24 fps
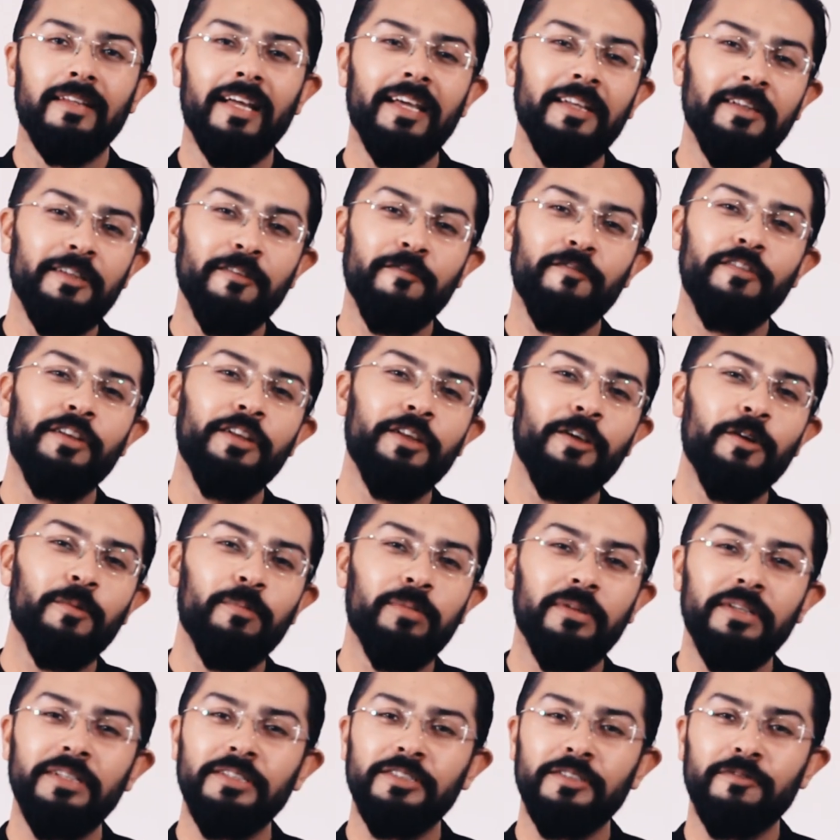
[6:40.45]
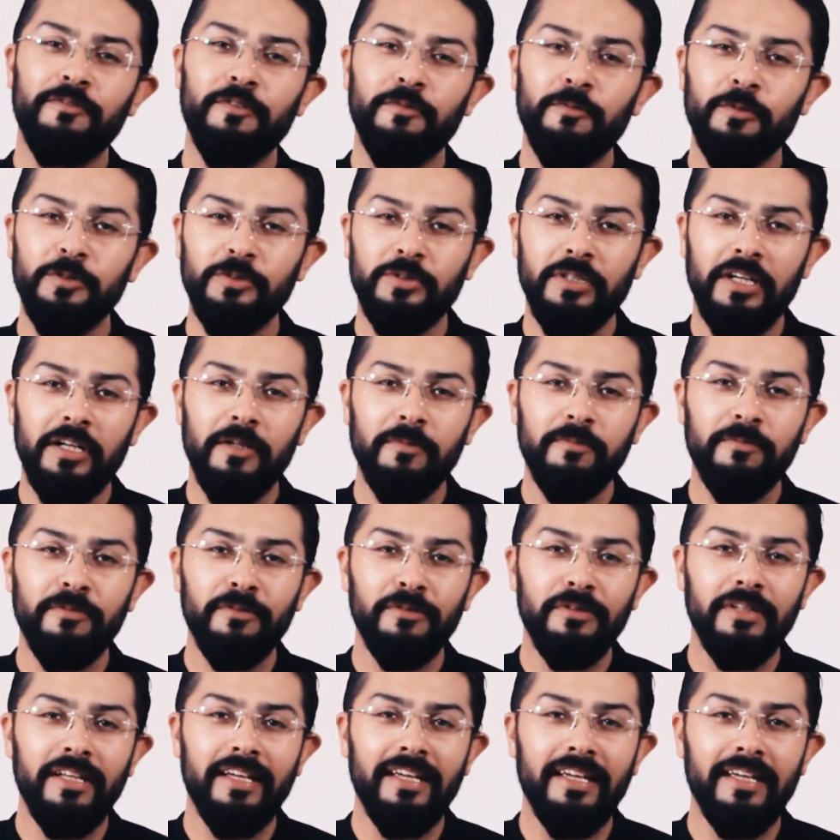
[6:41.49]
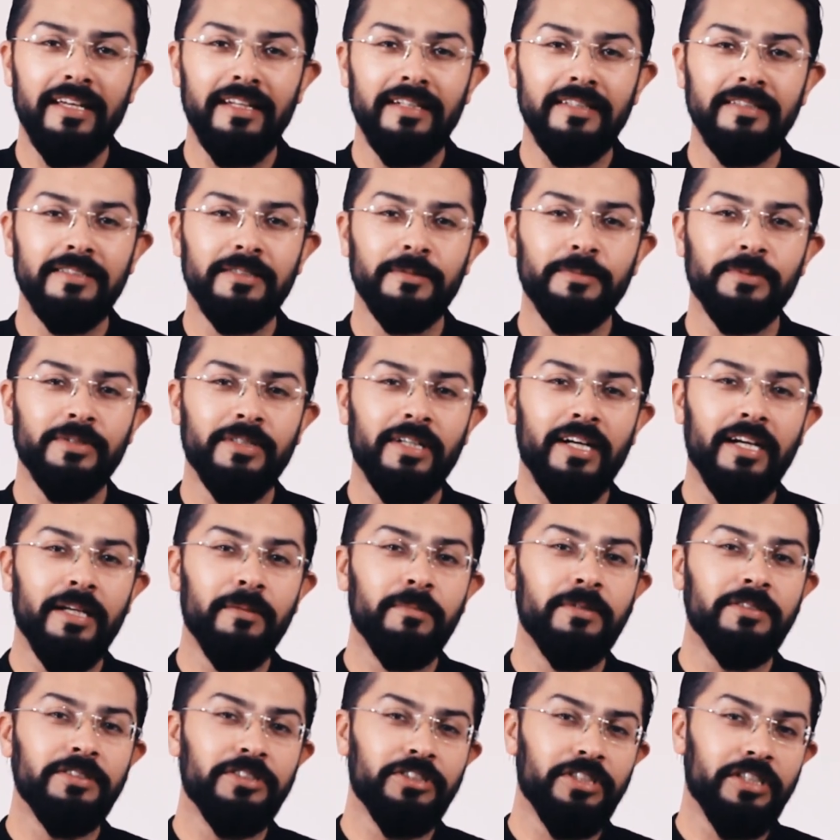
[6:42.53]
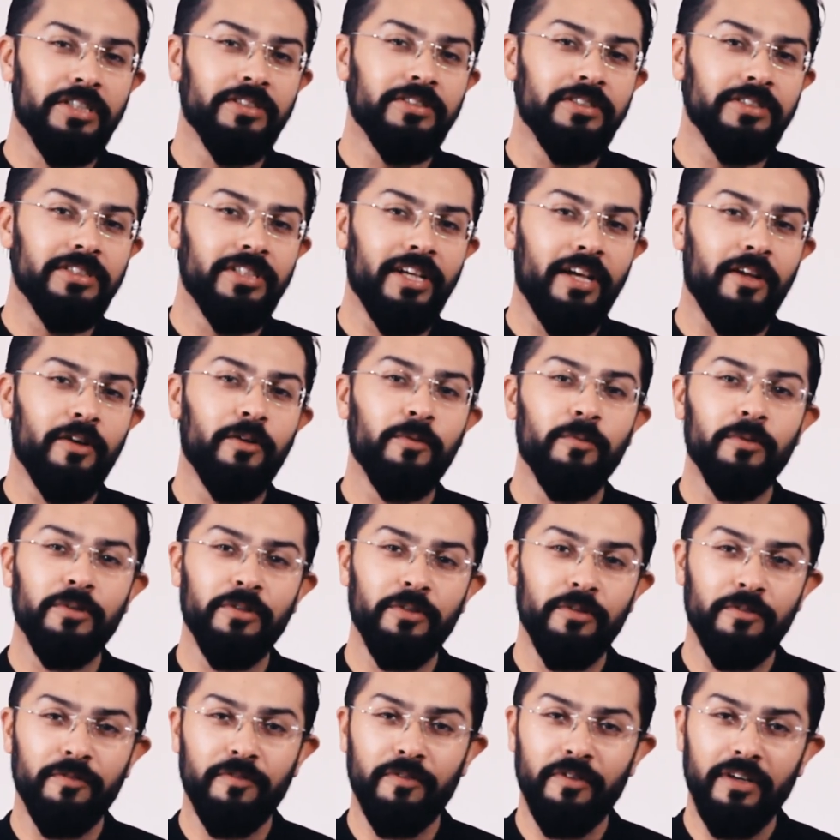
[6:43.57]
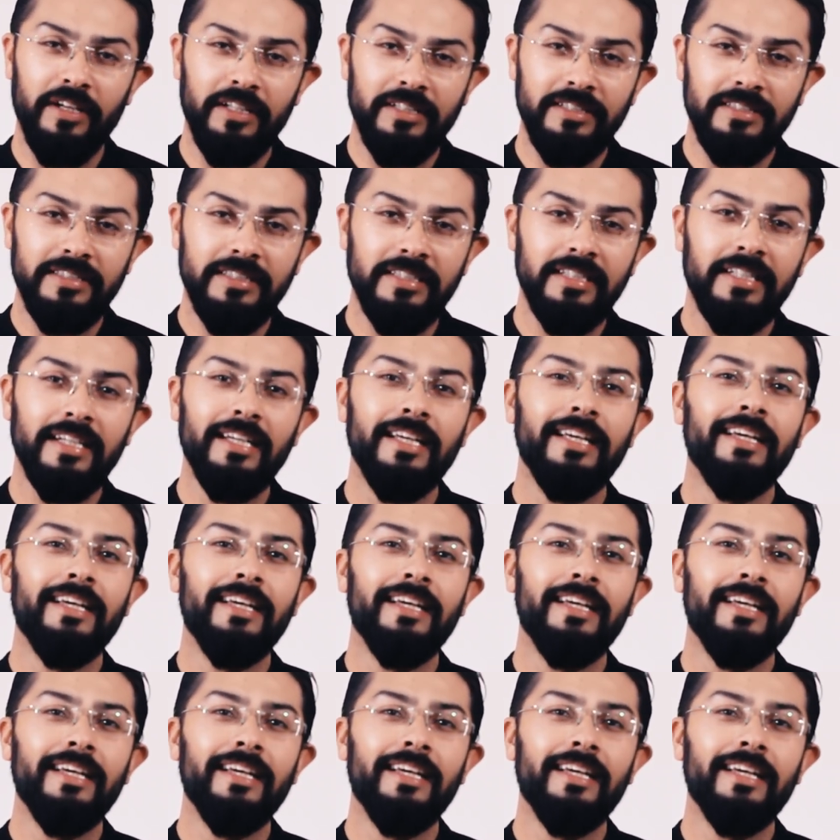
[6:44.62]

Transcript: Like the video, please, if it was helpful, and subscribe and share the channel with your friends.